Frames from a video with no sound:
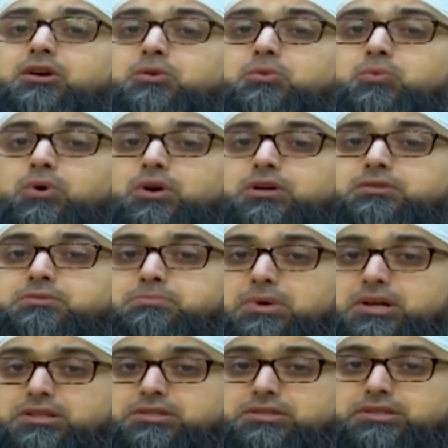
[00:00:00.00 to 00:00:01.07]
one
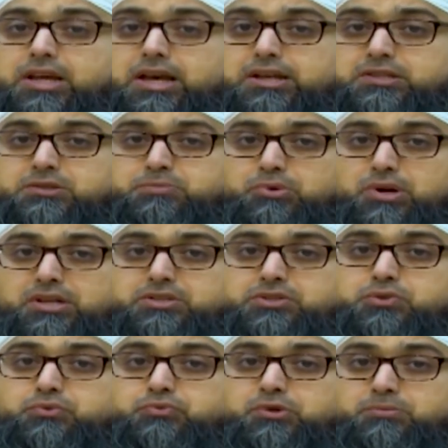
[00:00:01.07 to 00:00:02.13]
must express
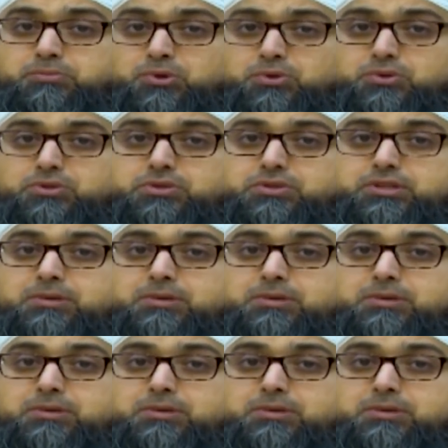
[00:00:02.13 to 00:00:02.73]
remorse.